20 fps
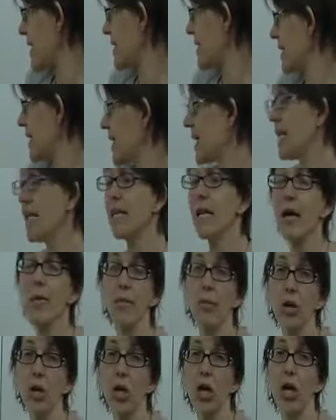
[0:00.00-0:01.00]
is the
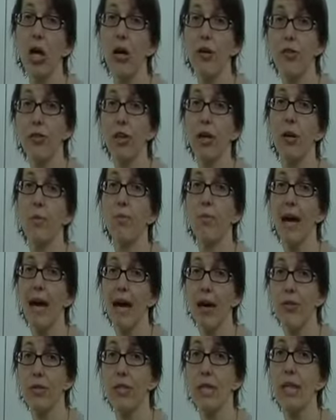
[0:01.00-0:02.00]
number of
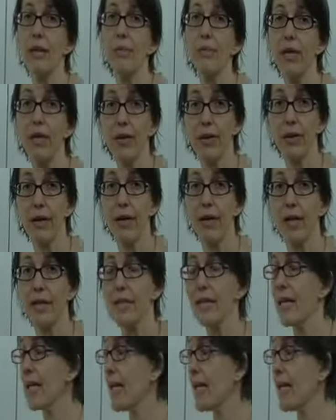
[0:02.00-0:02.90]
compounding periods